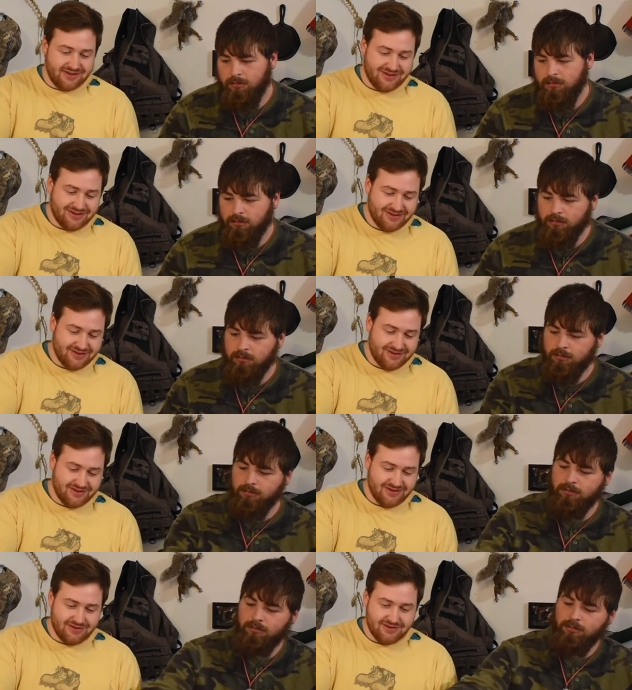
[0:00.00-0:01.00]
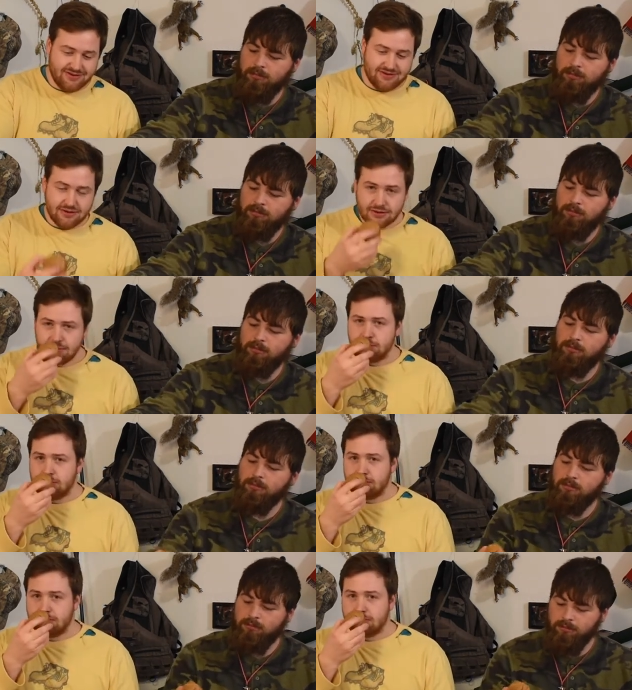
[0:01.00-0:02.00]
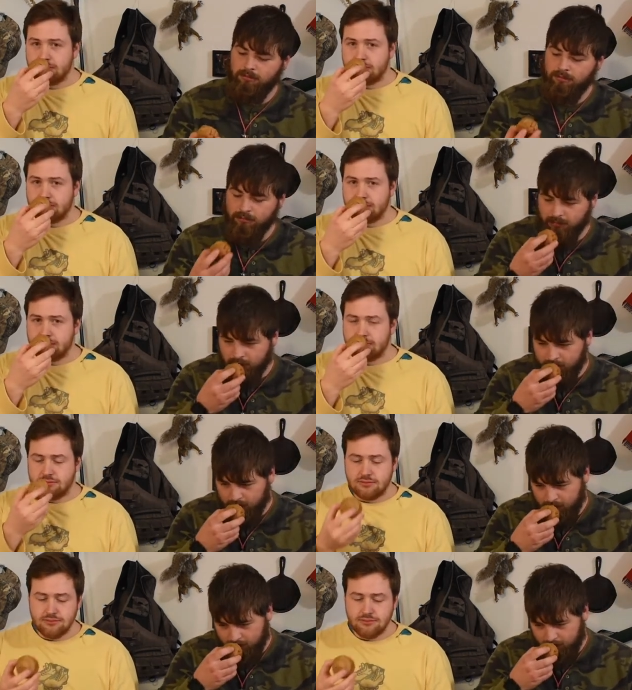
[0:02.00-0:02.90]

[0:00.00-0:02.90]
No one is speaking in this clip.